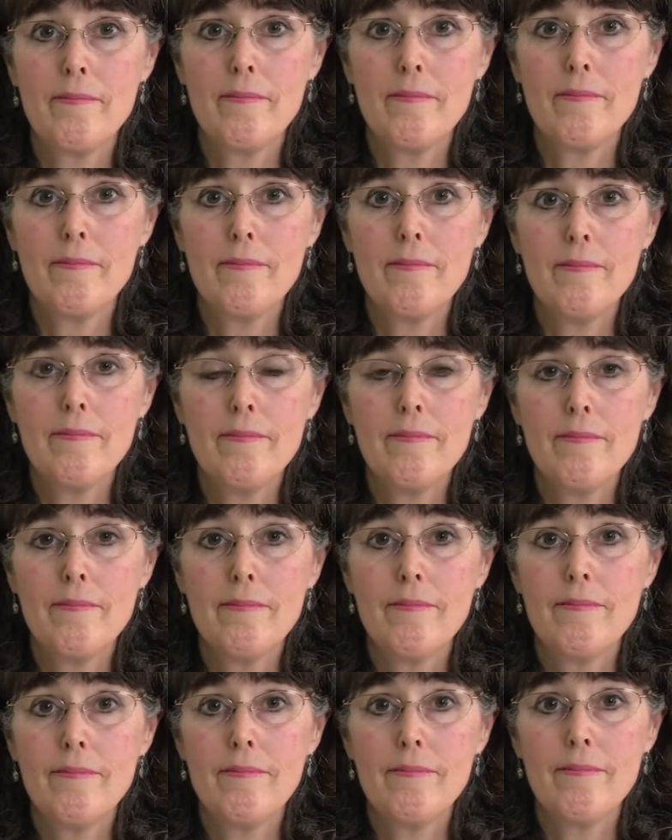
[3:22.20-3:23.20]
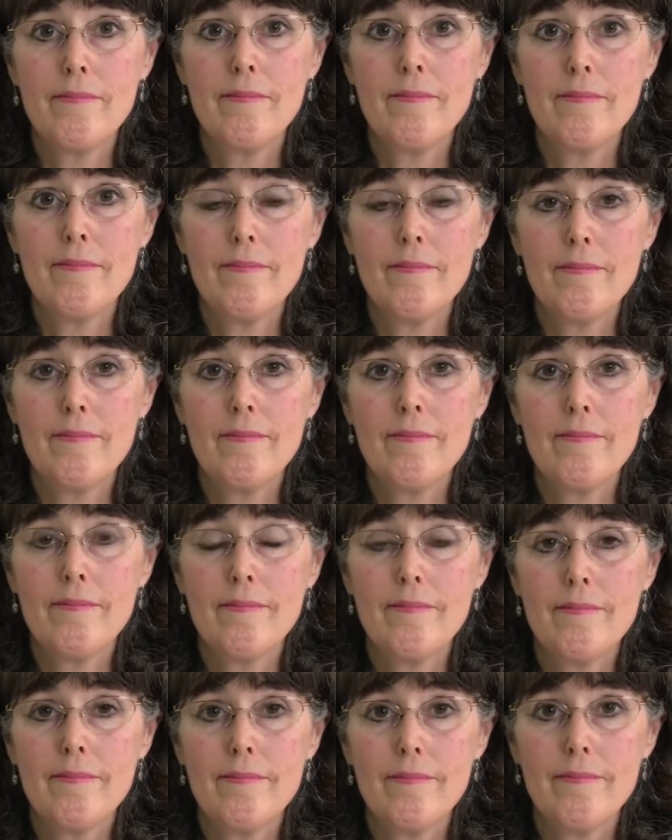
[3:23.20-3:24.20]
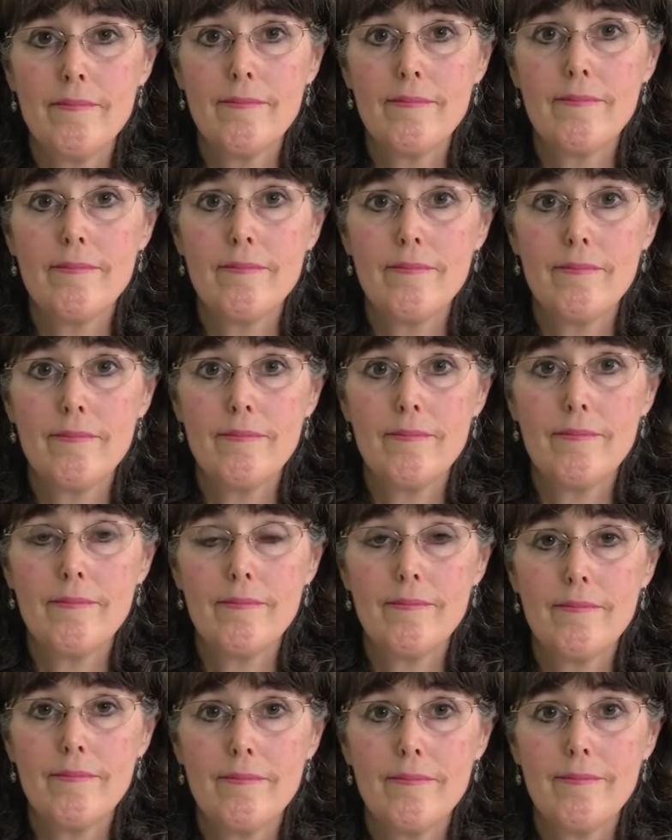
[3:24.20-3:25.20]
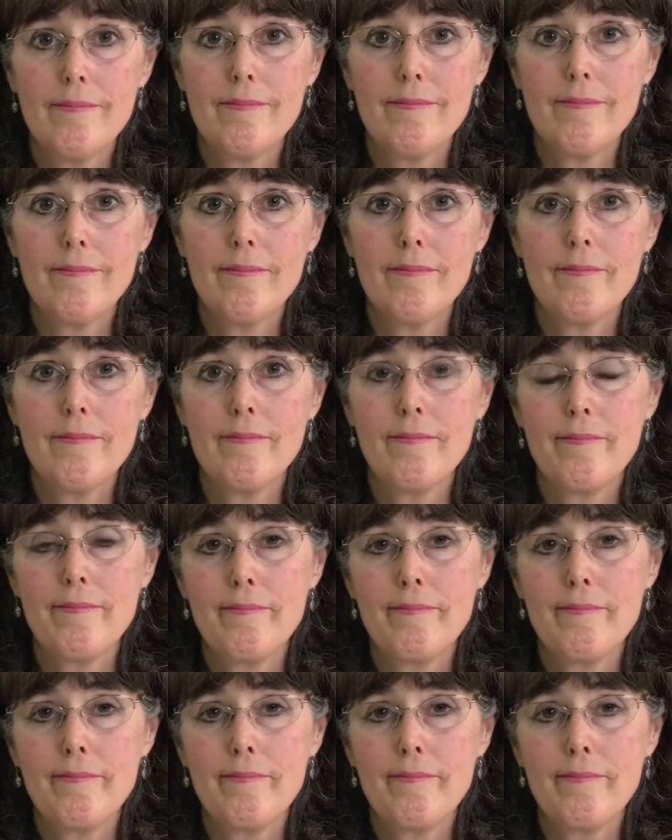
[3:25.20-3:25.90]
(silent)